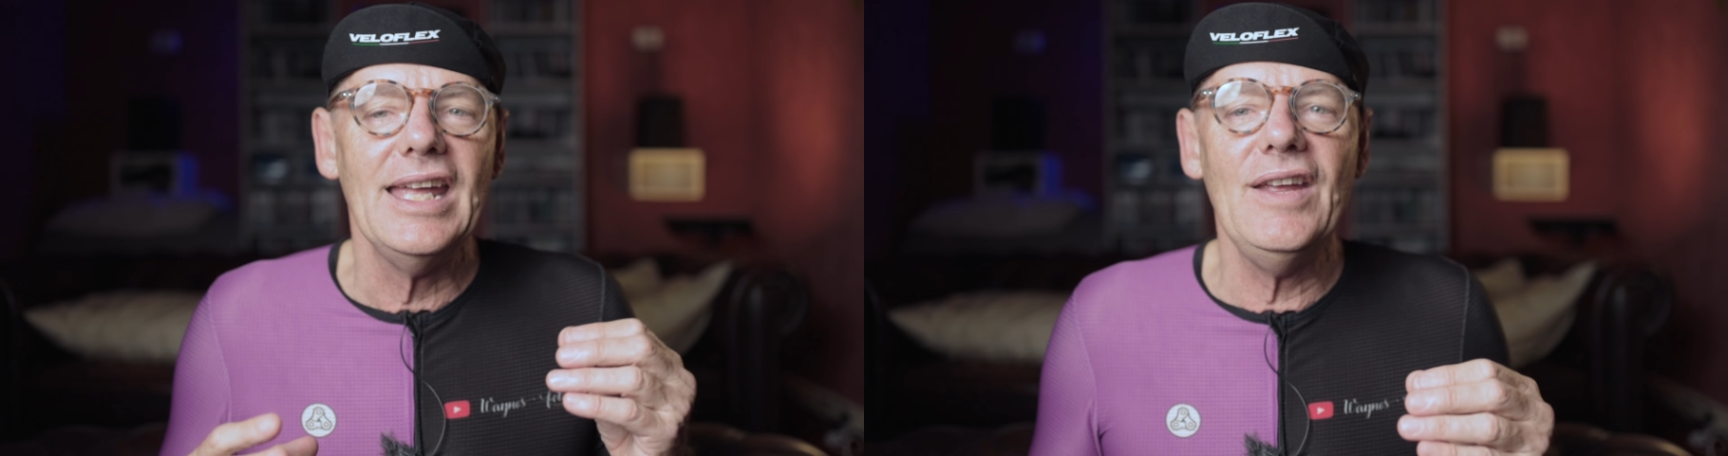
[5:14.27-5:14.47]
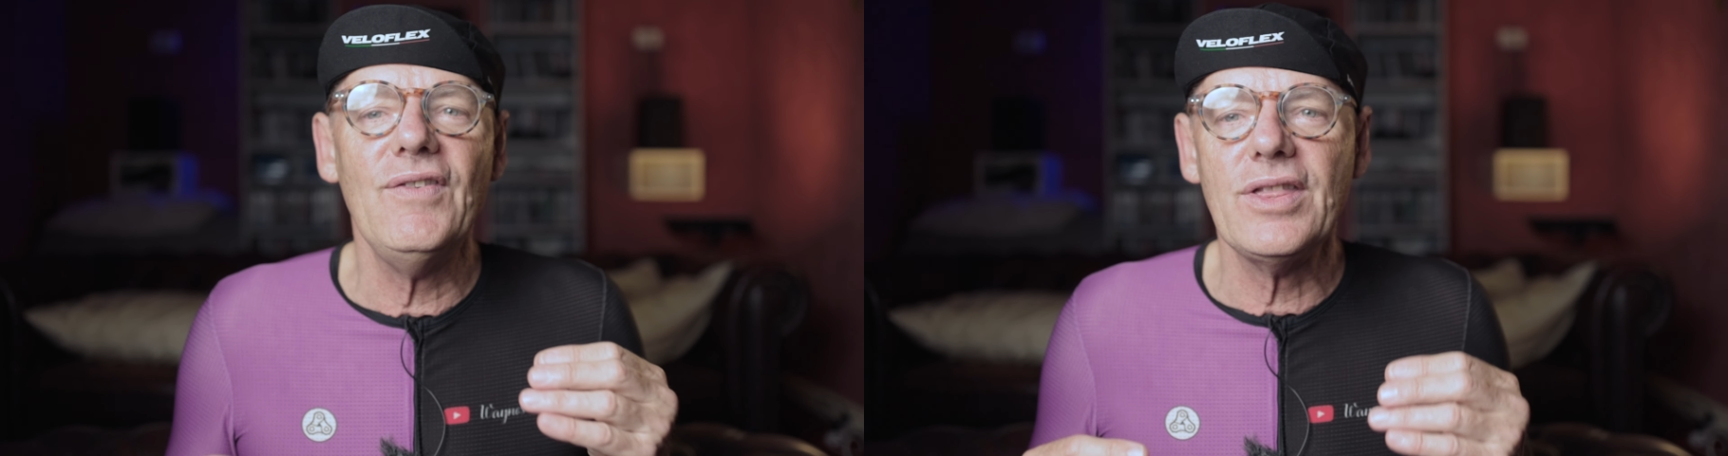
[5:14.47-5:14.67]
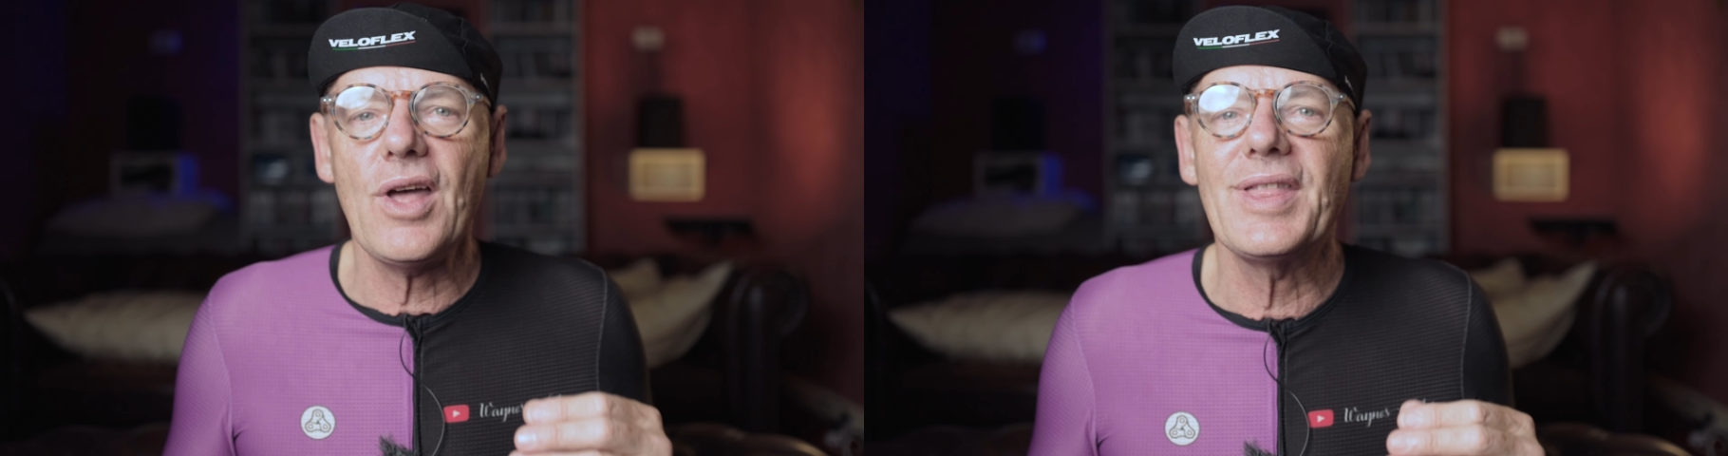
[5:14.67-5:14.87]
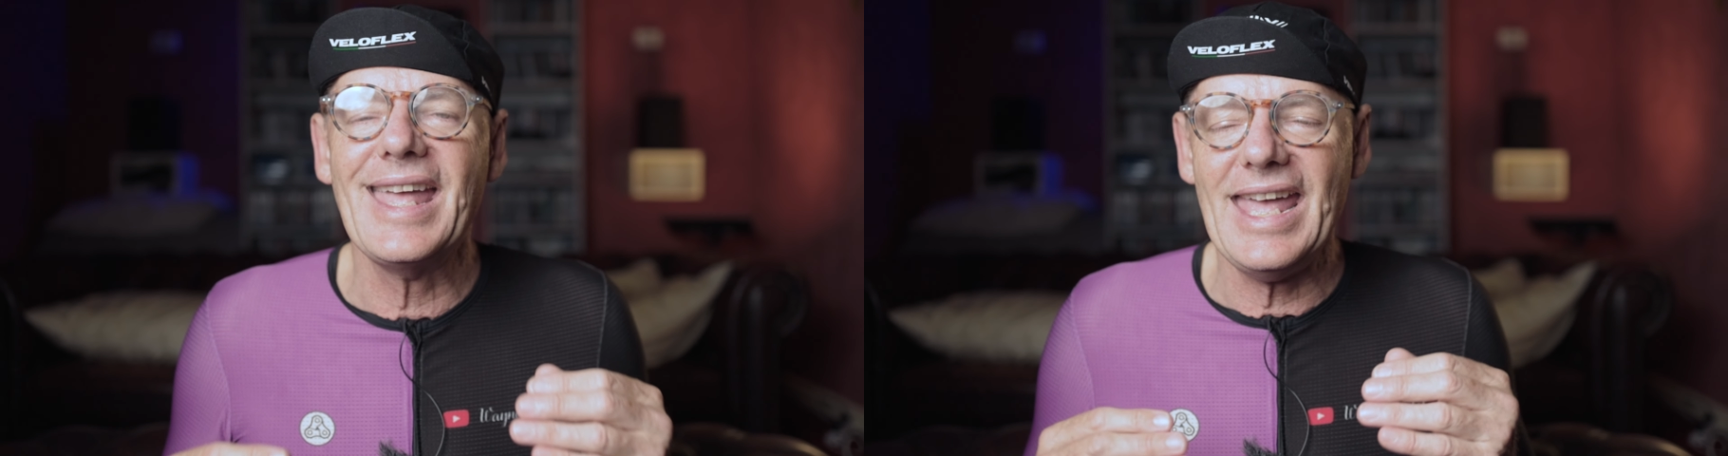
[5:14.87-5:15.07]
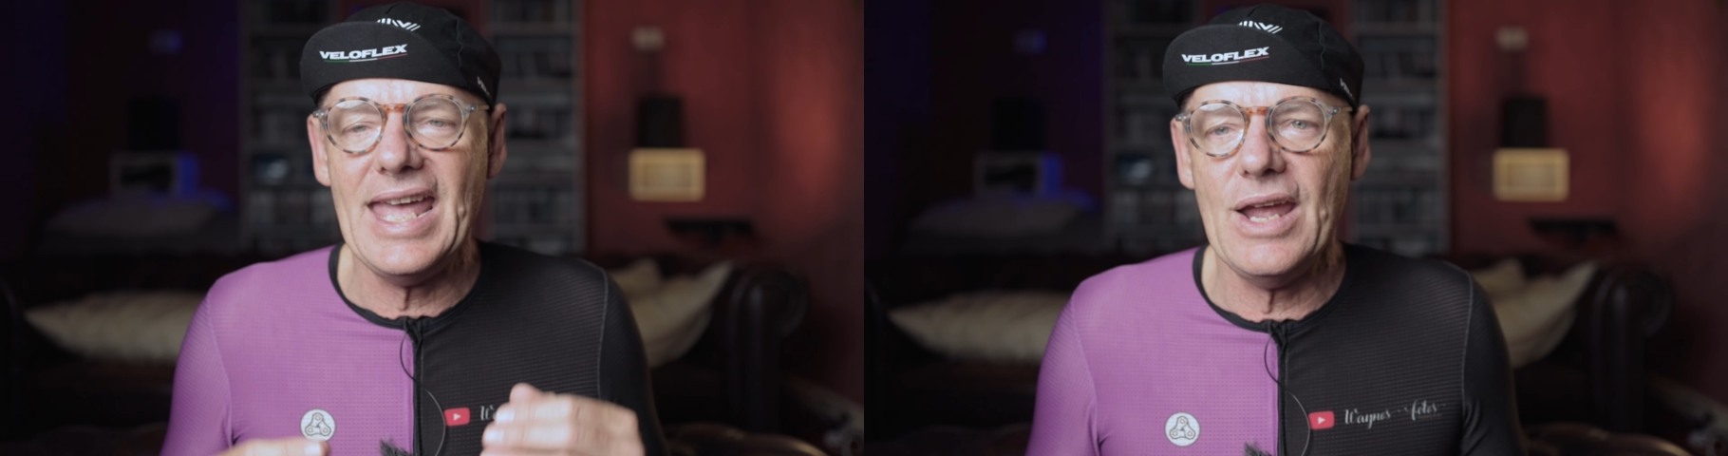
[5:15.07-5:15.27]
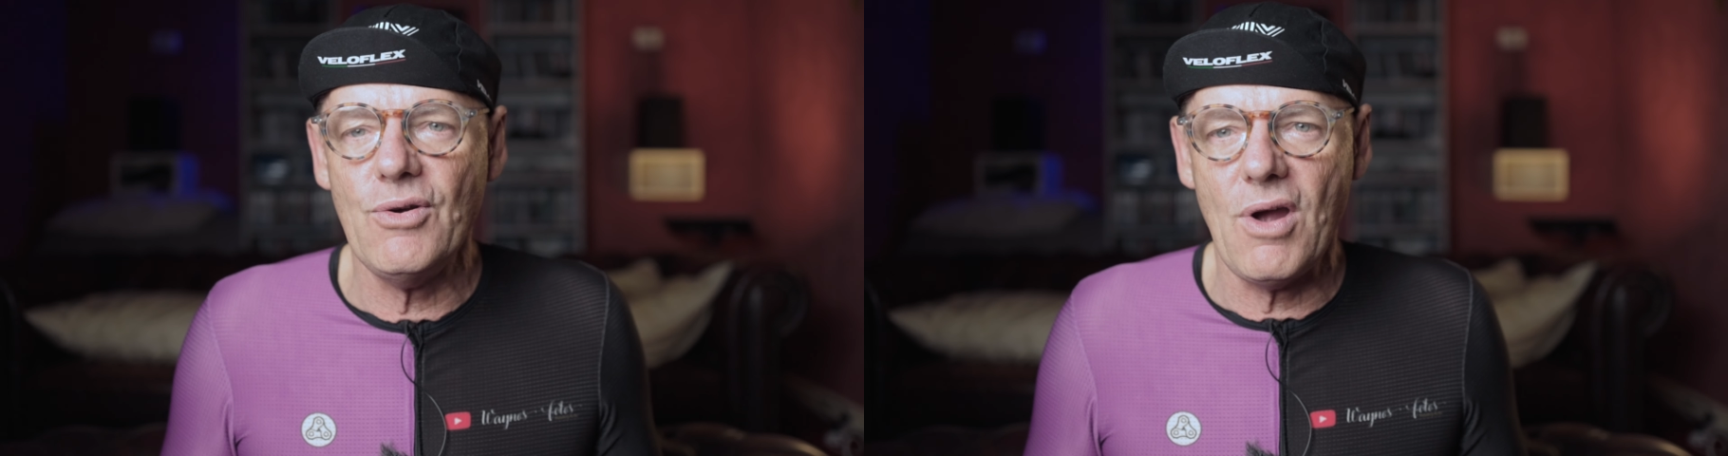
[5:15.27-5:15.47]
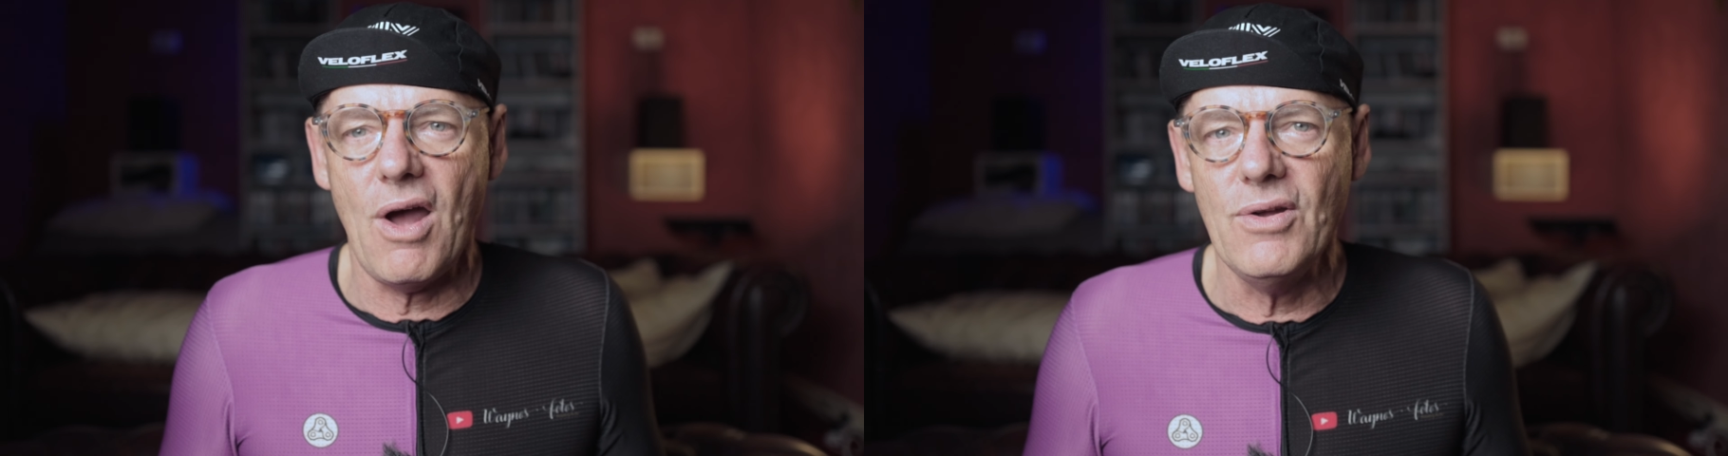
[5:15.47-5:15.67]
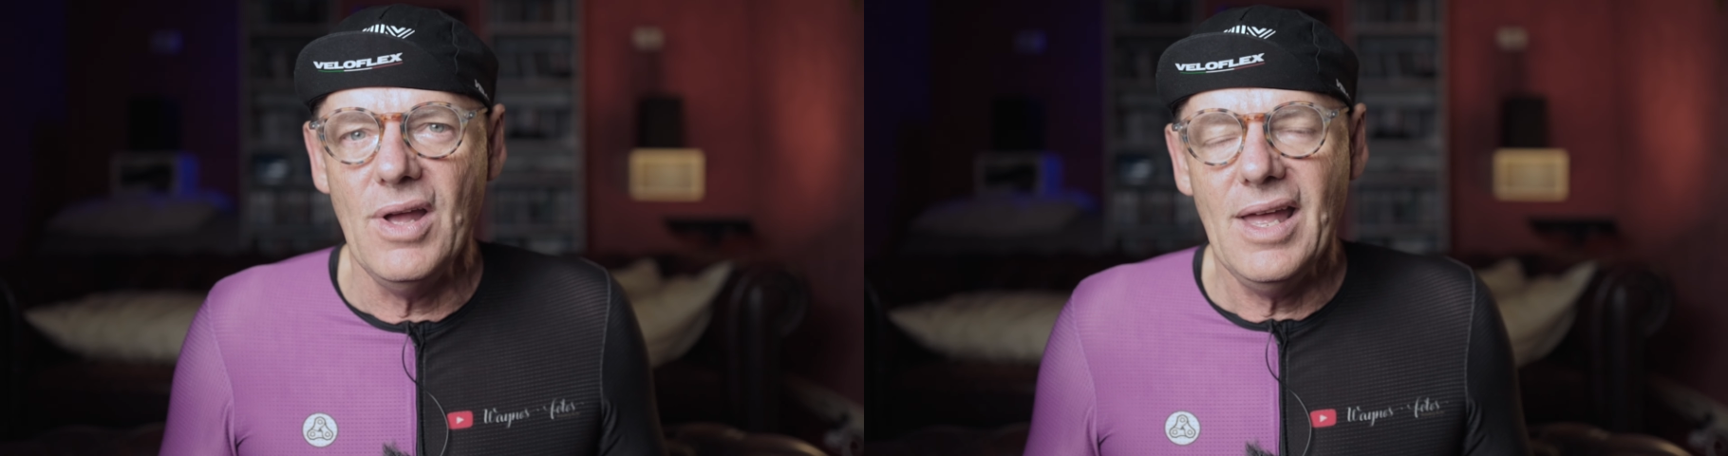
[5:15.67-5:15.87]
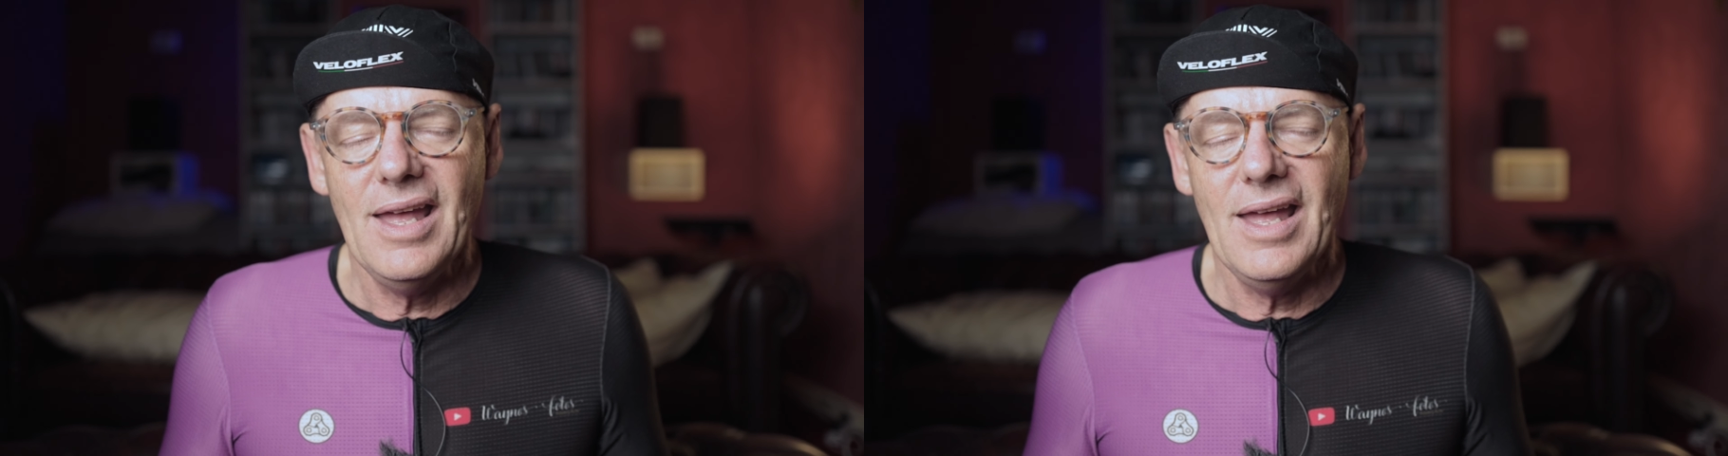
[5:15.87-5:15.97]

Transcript: even though the aero